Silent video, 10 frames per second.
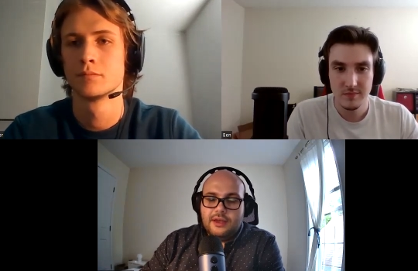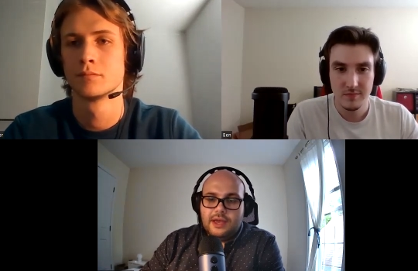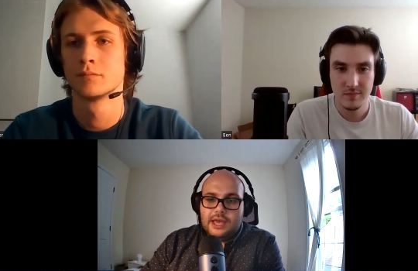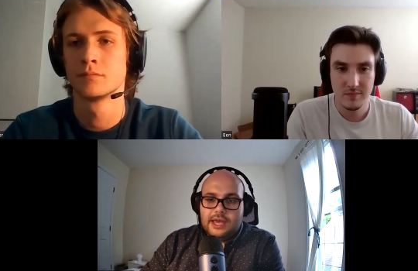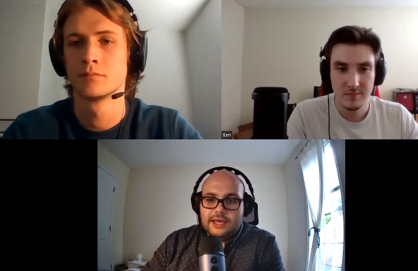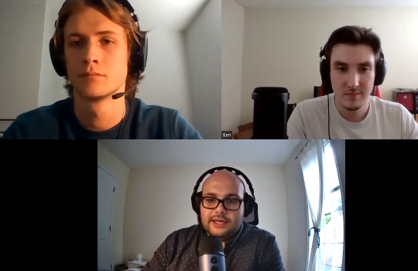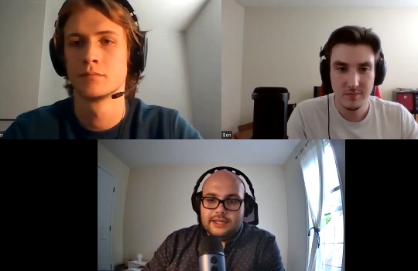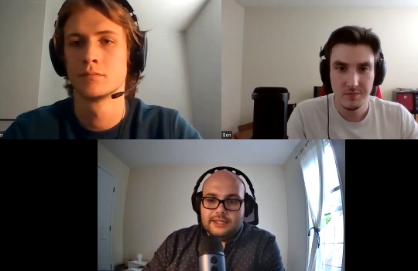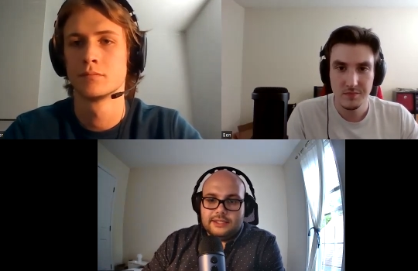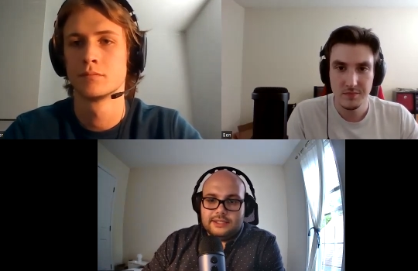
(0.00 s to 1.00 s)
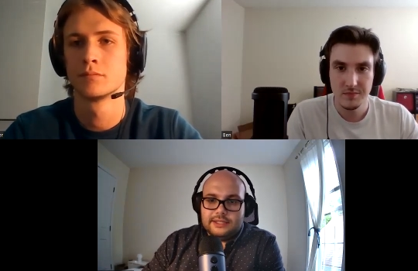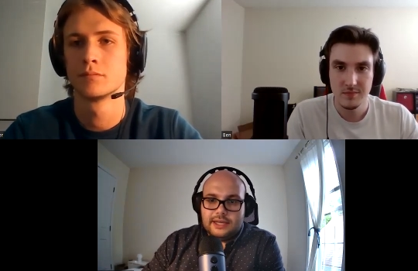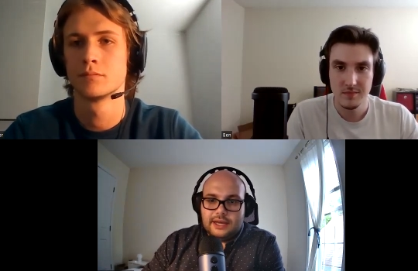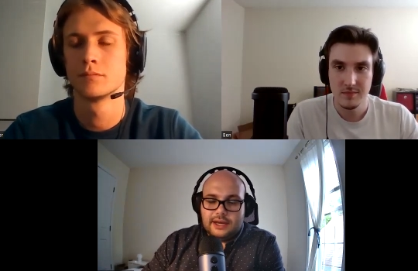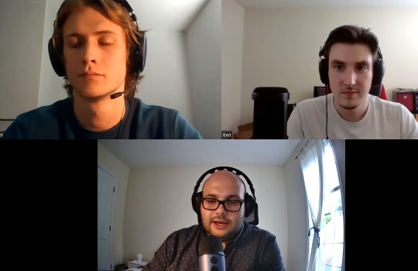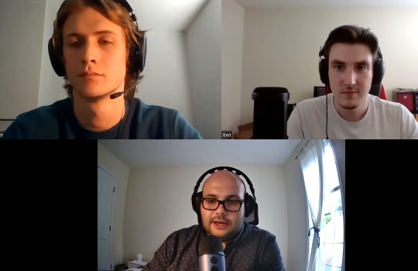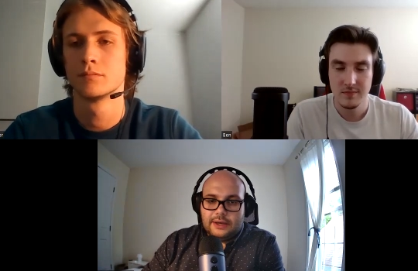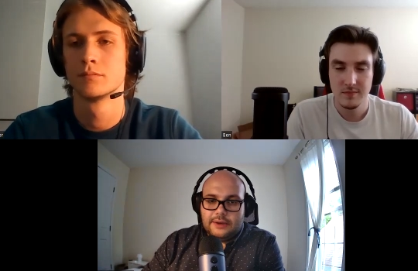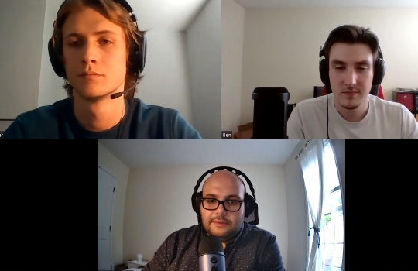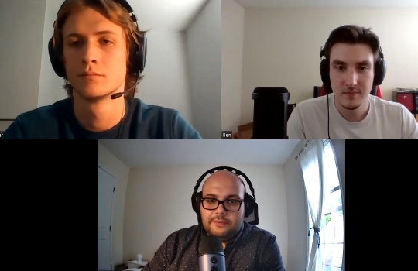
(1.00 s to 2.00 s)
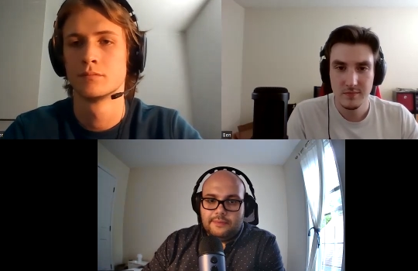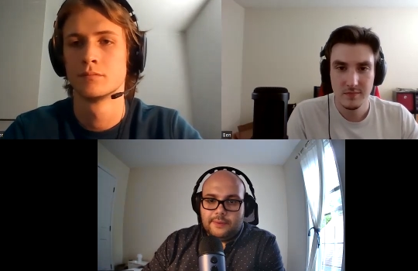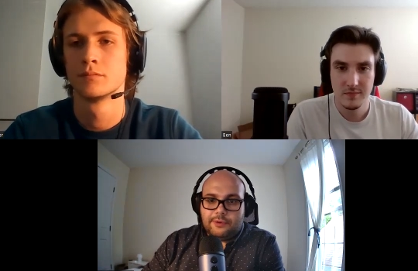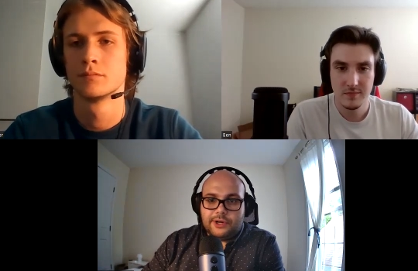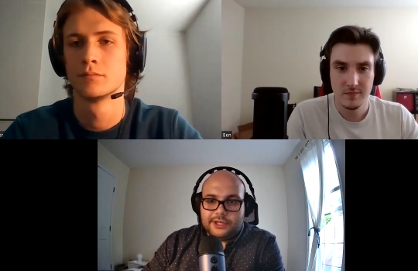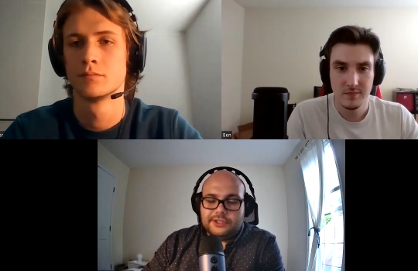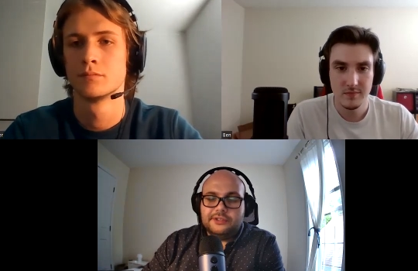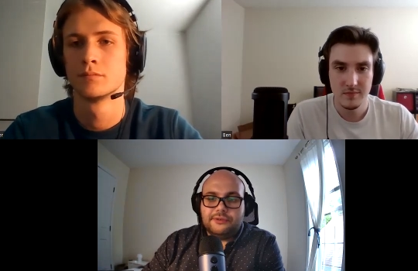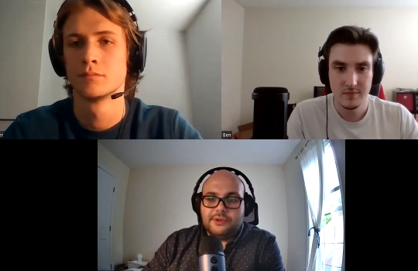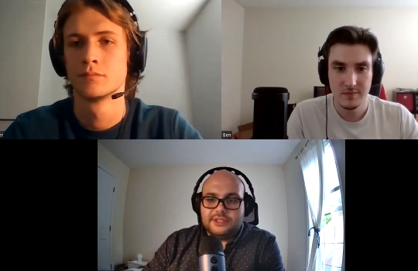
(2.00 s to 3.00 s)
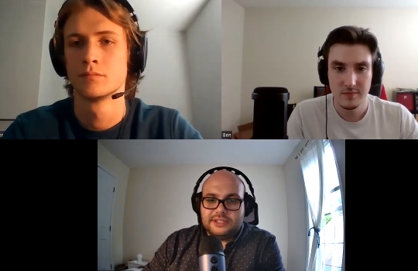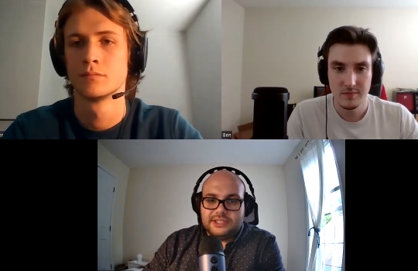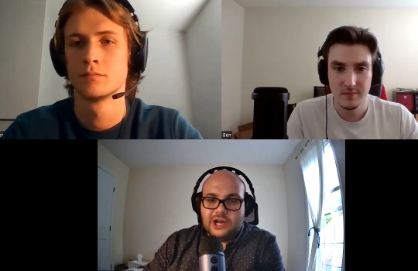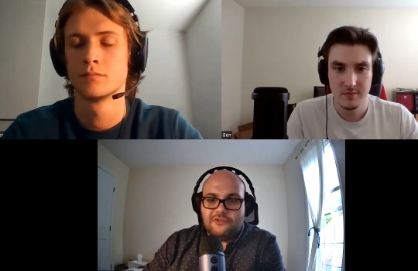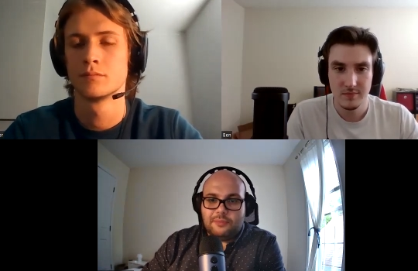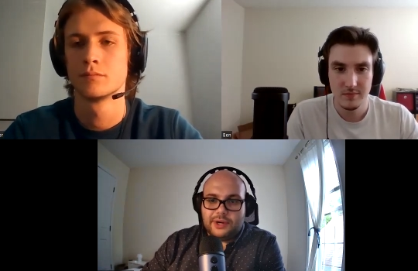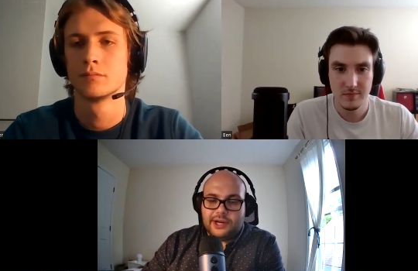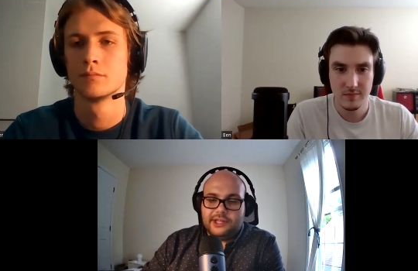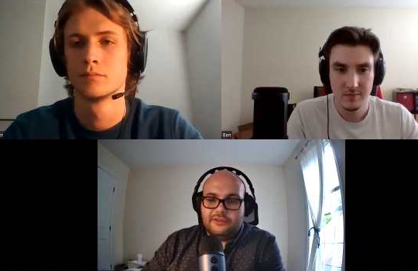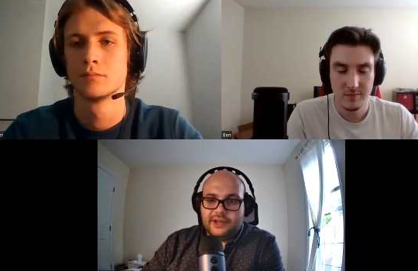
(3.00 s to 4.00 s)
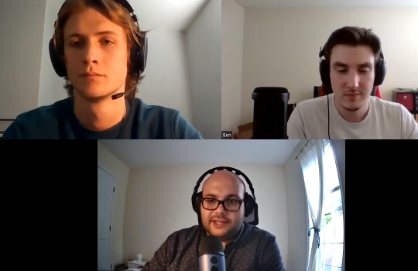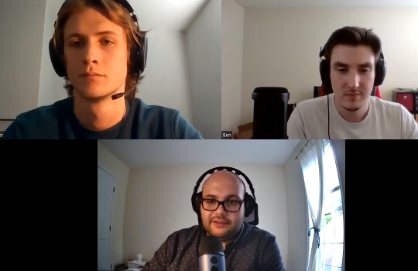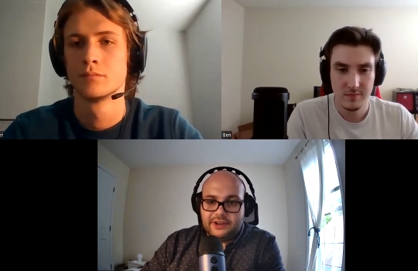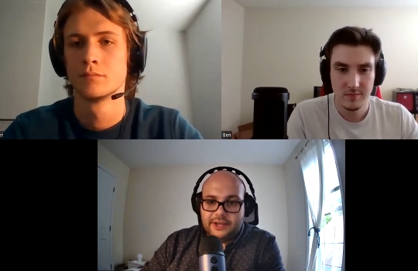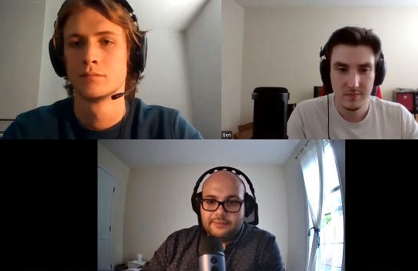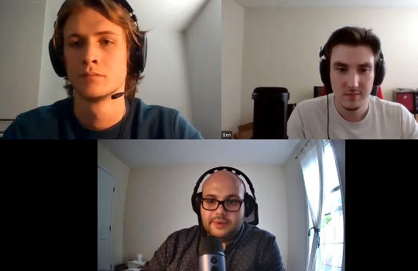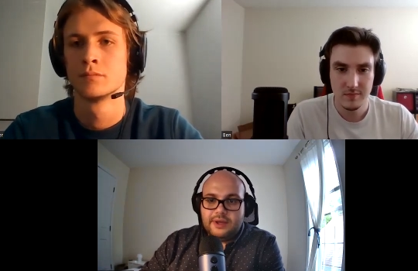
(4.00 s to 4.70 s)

Speaker 1: is uh, the production of rule is itself a productive activity.